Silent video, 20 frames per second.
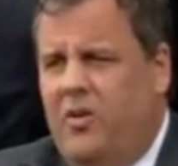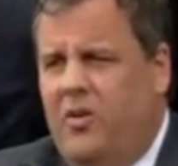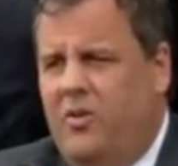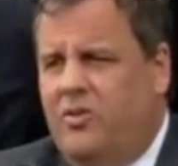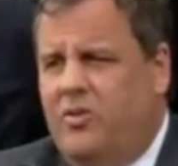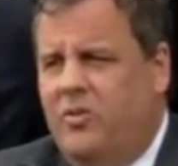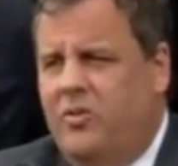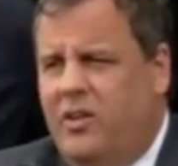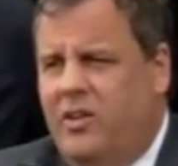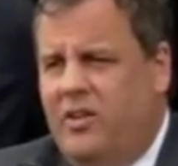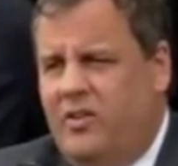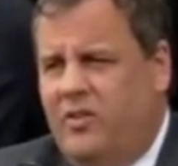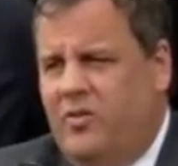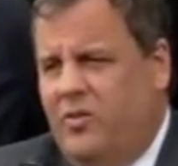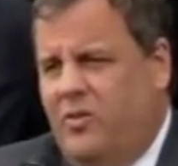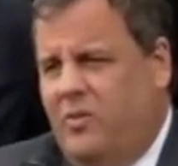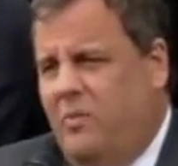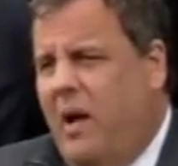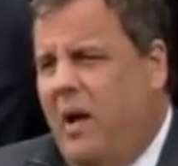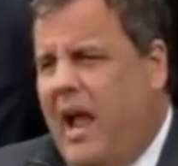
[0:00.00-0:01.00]
go and do this.
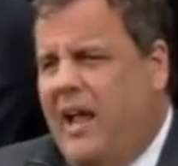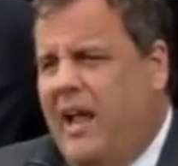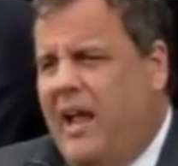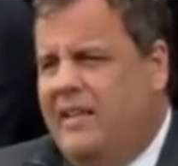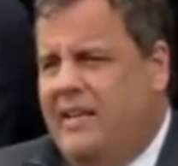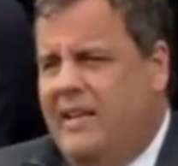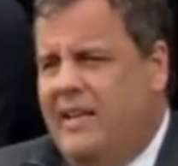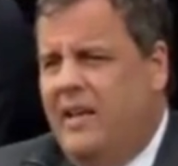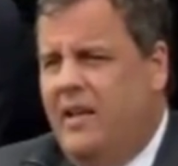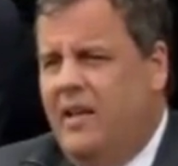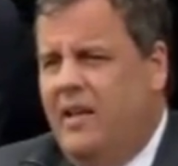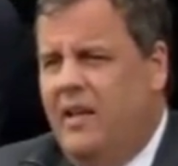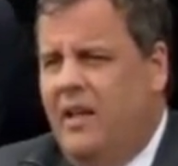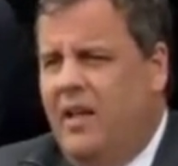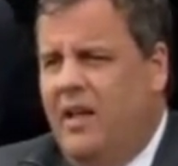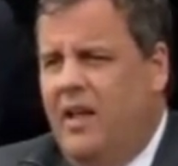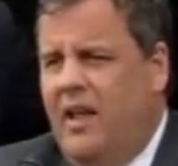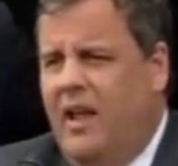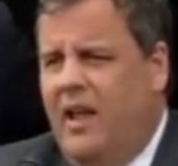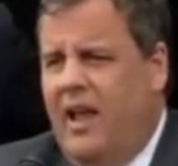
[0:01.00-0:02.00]
This was my idea,
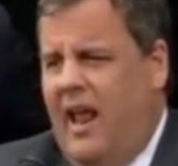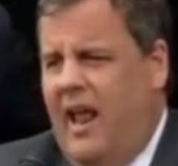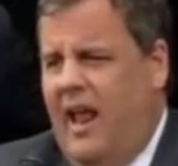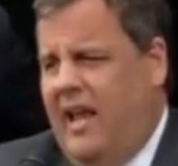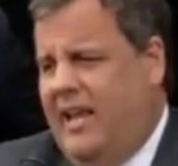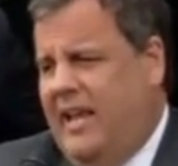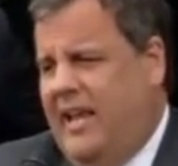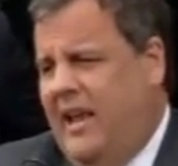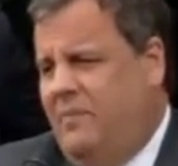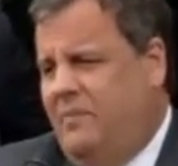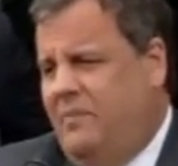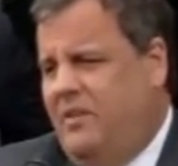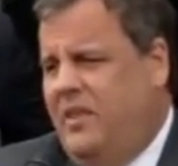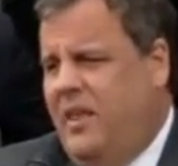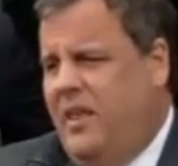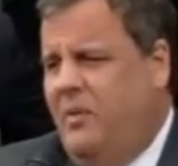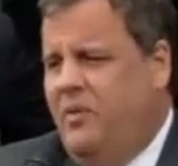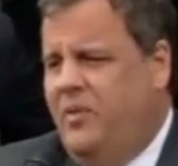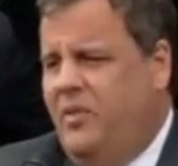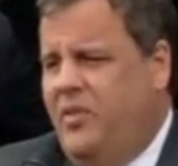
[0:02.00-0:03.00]
and I came
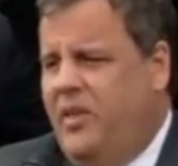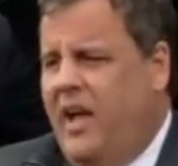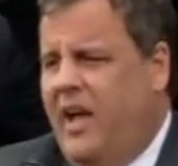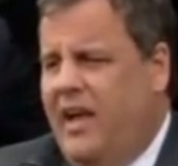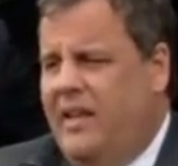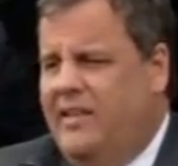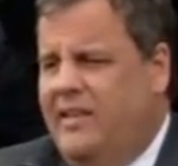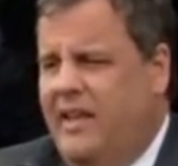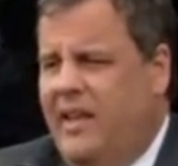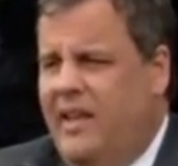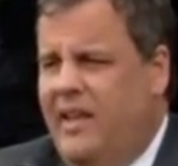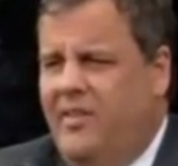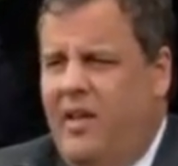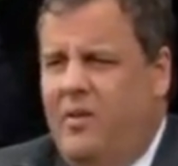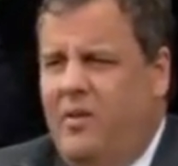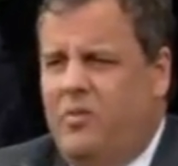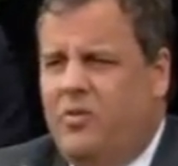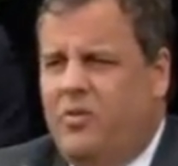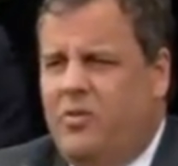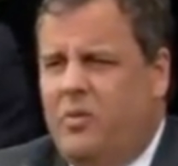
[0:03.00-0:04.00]
to them with the idea, and
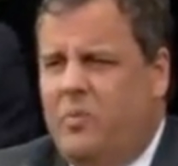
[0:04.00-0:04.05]
they were